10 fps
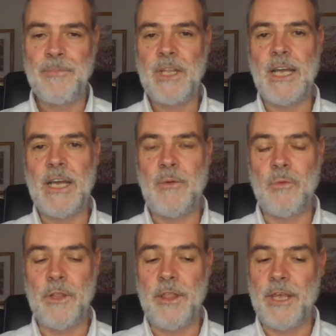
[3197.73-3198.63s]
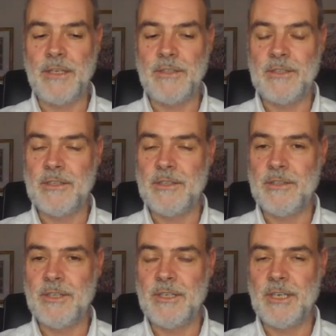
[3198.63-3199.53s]
uh, one of the things that
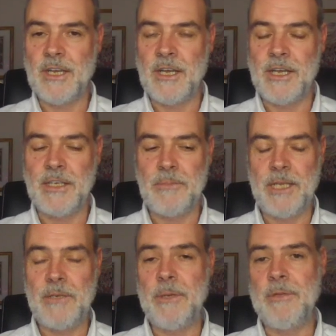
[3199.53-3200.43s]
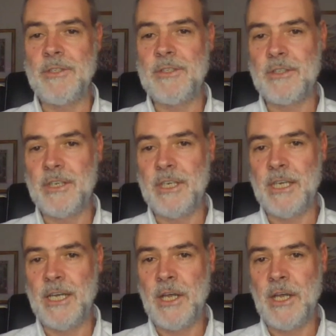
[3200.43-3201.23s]
that I explain to people is the